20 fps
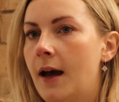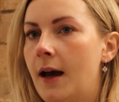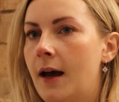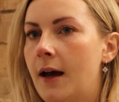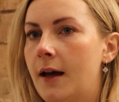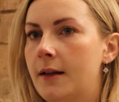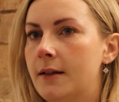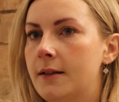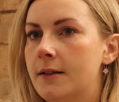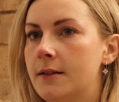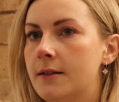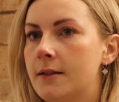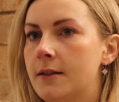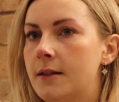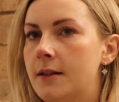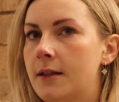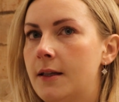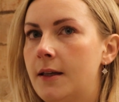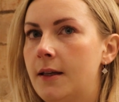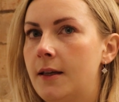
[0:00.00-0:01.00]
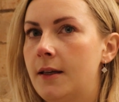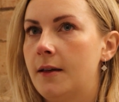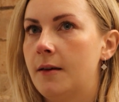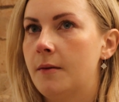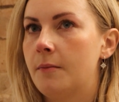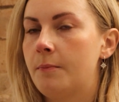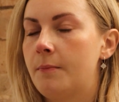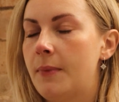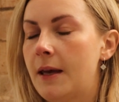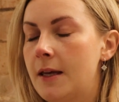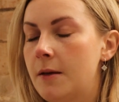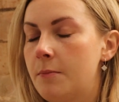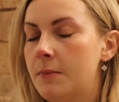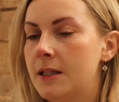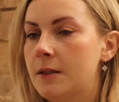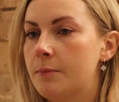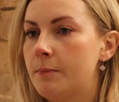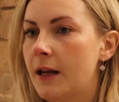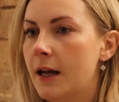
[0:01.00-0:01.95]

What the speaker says: and the baby's